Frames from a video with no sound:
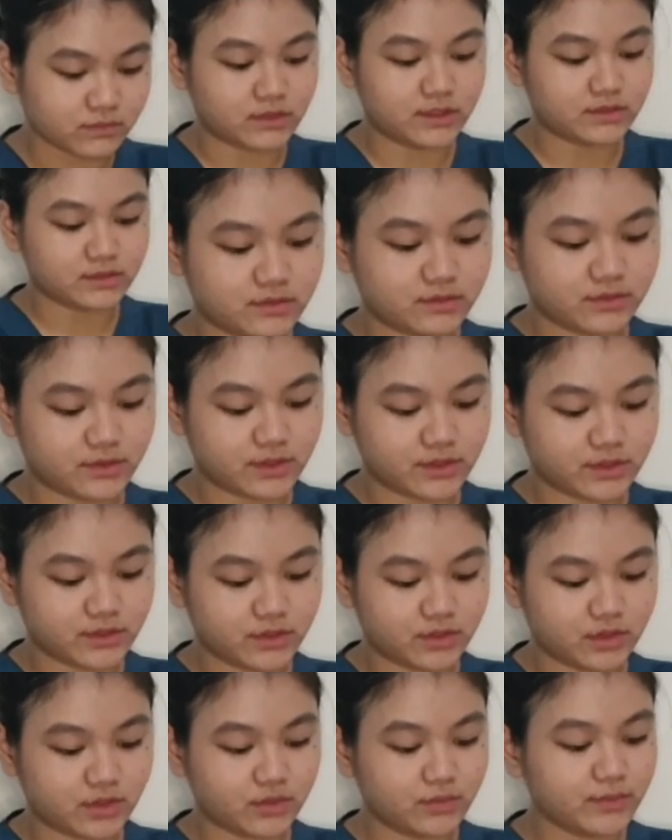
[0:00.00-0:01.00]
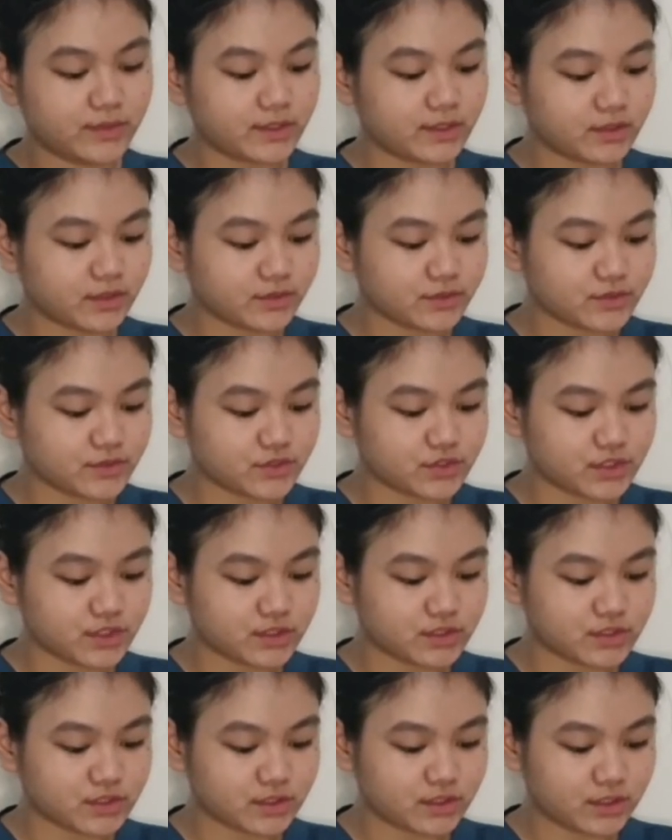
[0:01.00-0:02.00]
So there you go, we can also
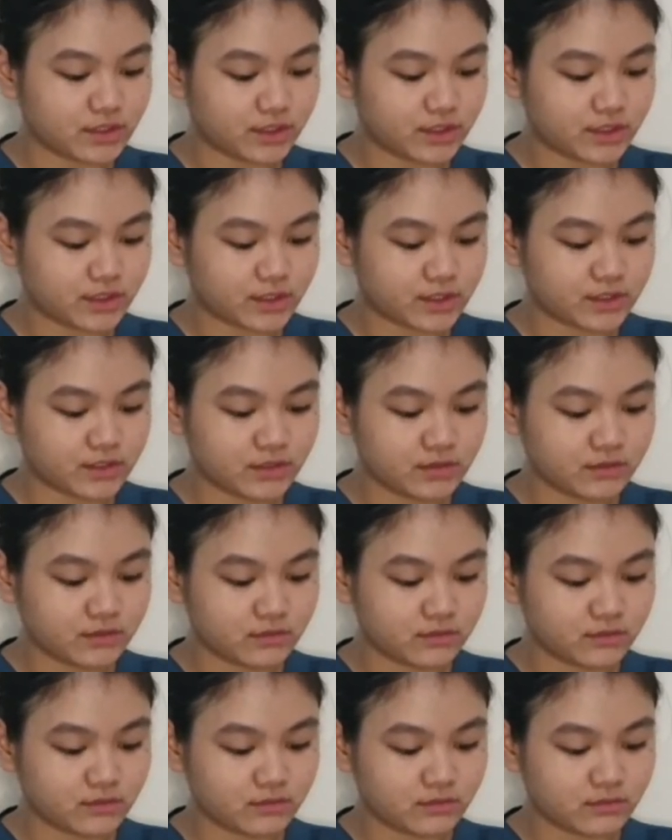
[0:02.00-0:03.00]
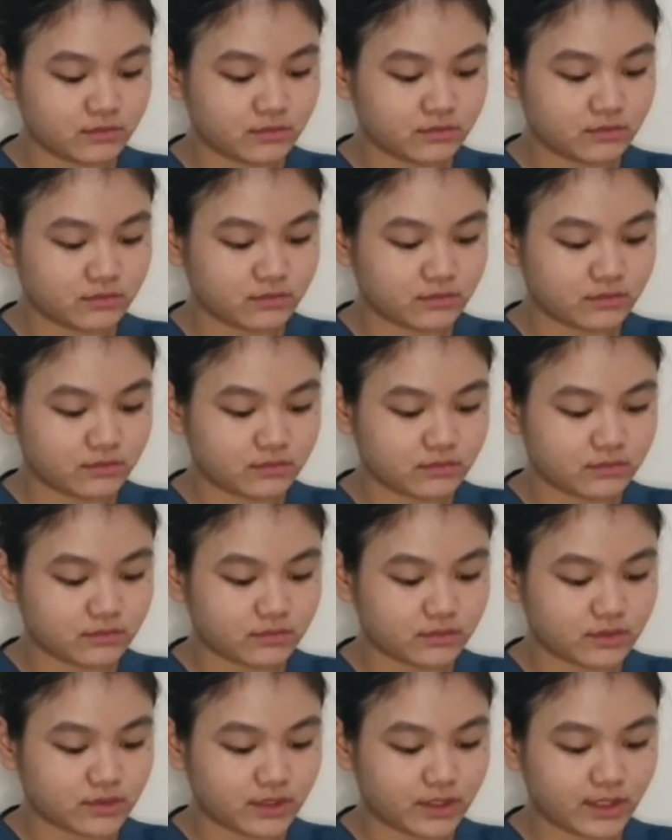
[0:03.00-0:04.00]
change it here.
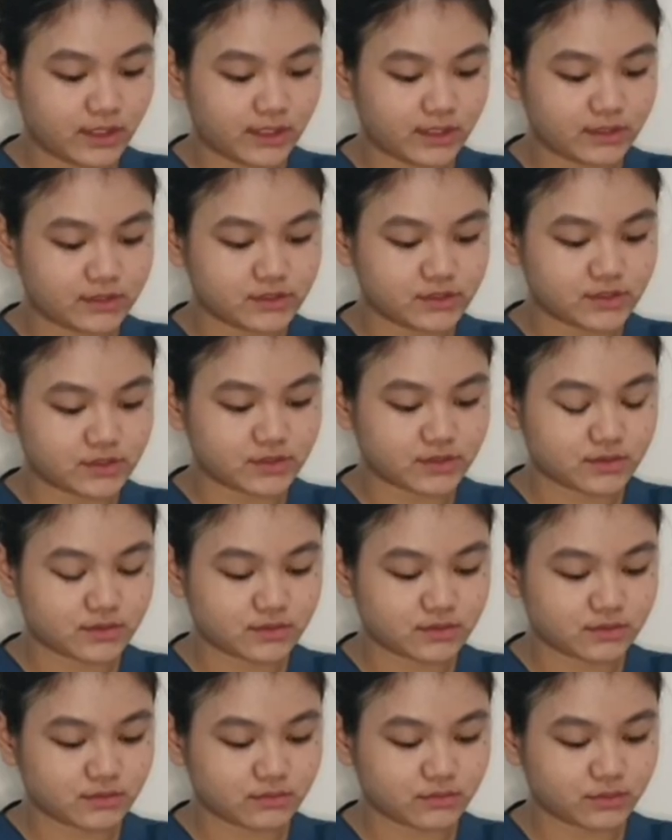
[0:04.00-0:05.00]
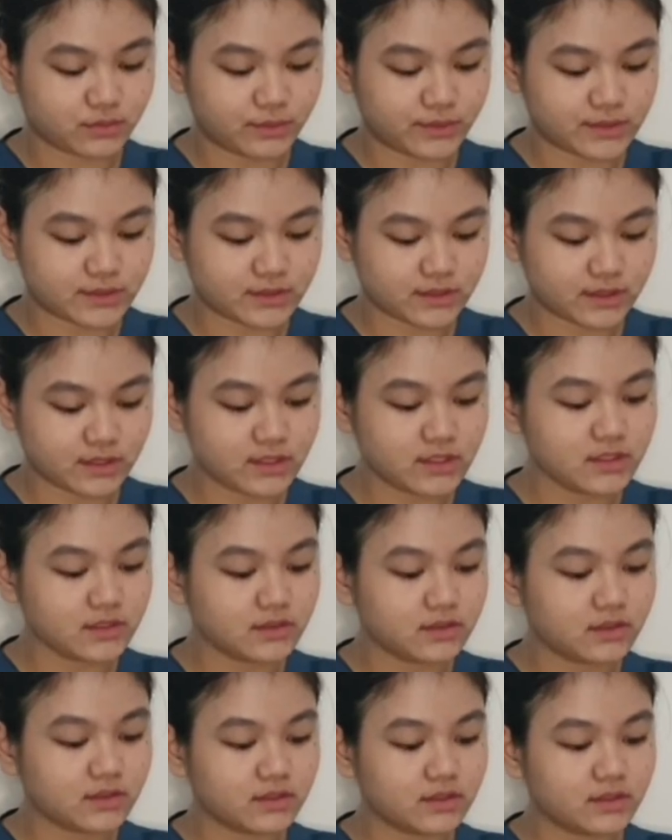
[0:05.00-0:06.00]
Yeah, just twist it
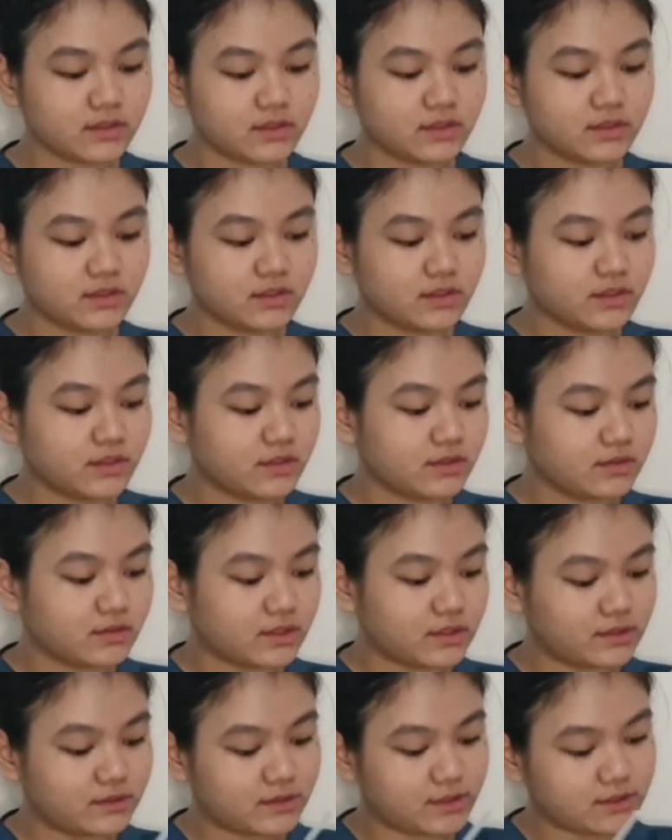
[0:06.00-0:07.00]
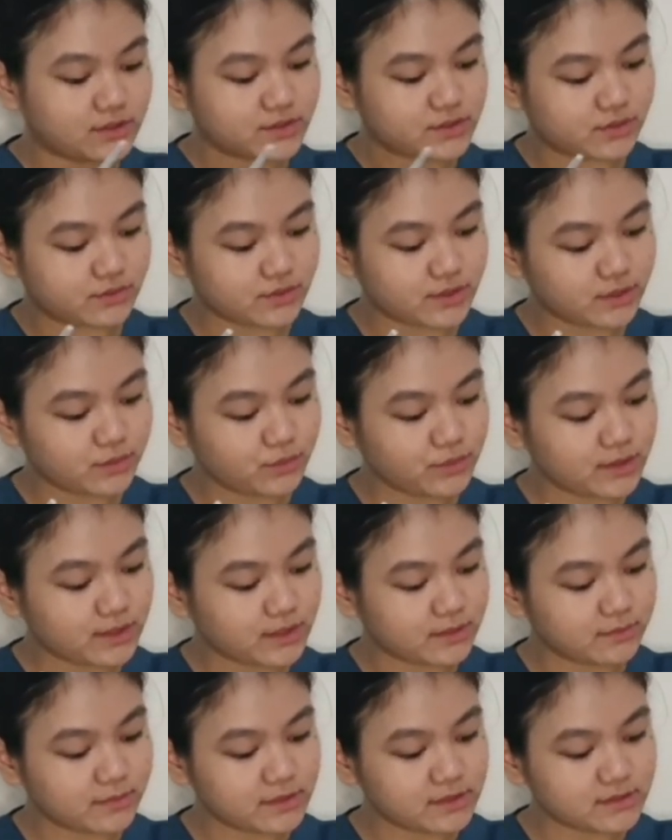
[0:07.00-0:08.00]
so that we
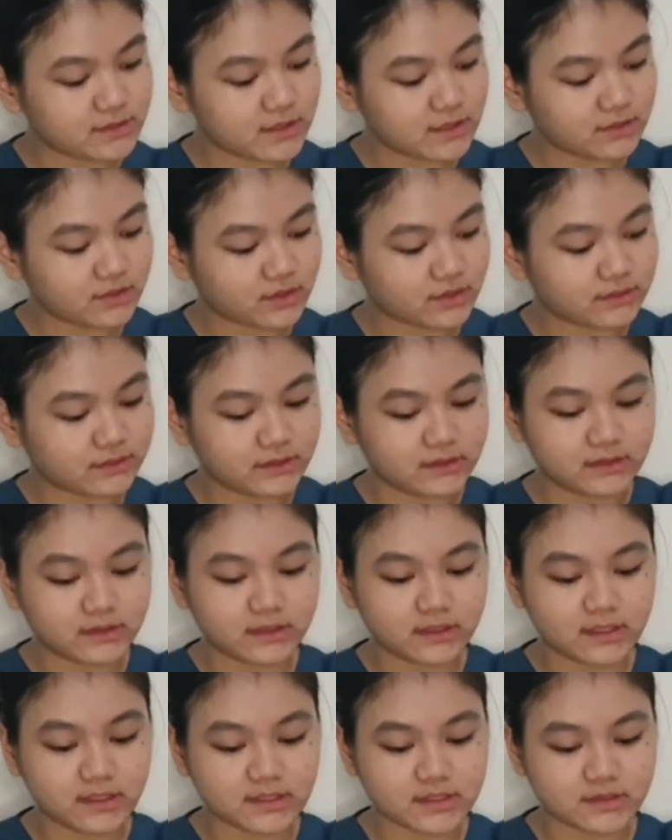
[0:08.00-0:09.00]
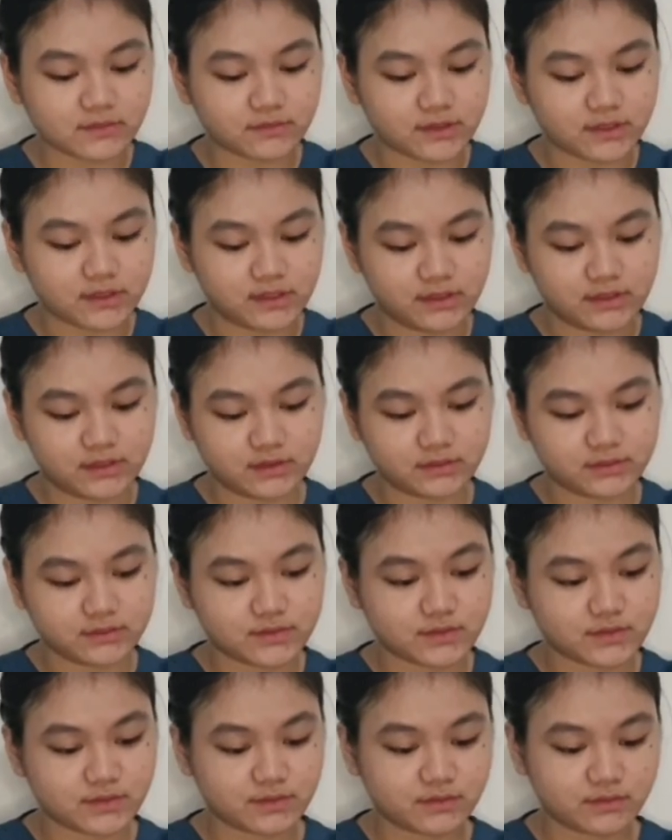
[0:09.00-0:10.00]
can maintain the cleanliness of the
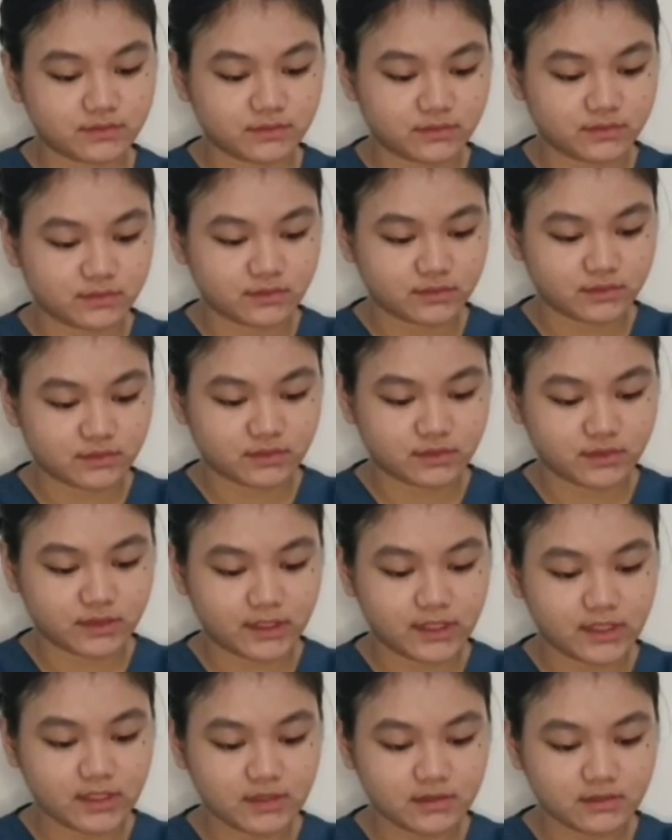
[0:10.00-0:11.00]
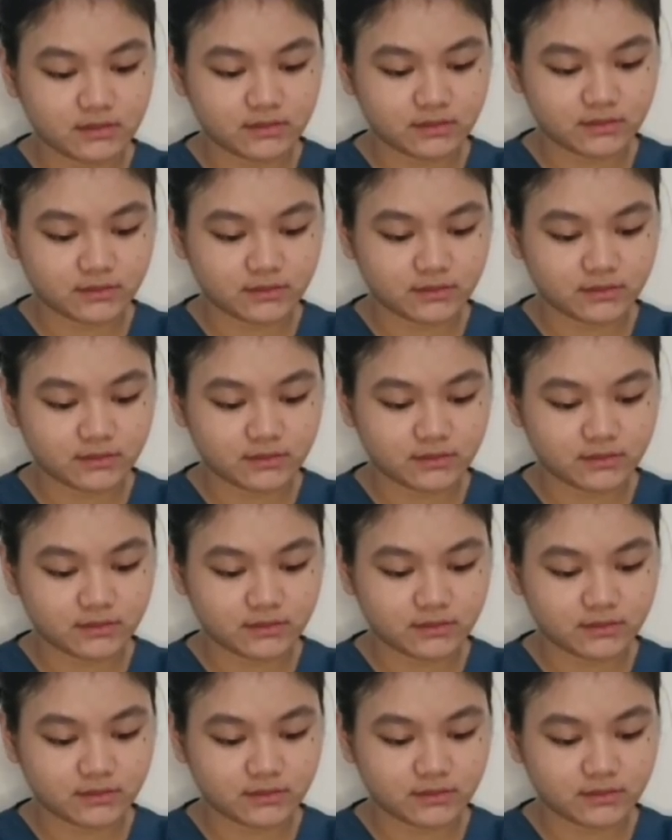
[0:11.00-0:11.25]
needles. Okay?